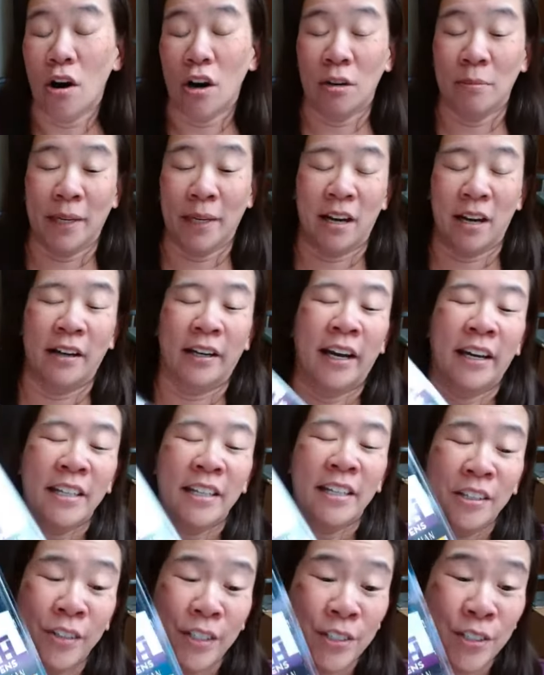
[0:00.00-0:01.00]
Oh my God, I
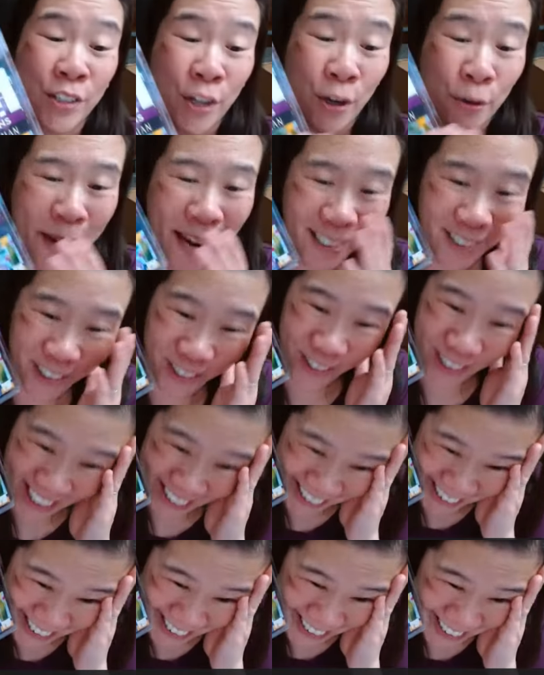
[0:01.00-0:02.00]
need these so bad, you
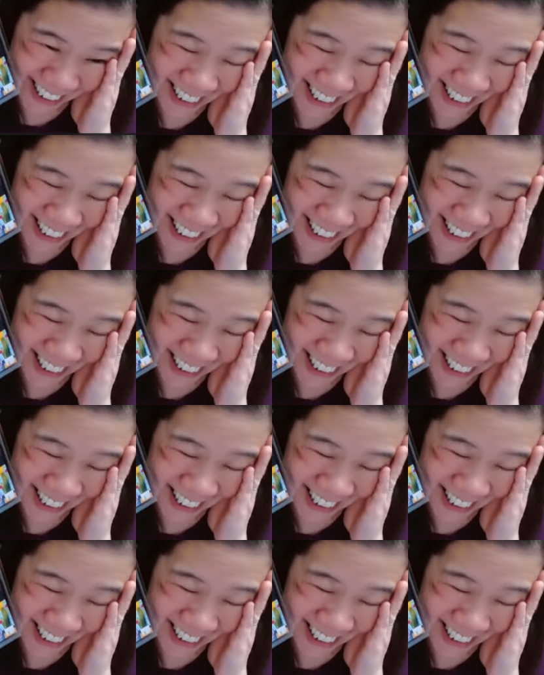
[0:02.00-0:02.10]
guys.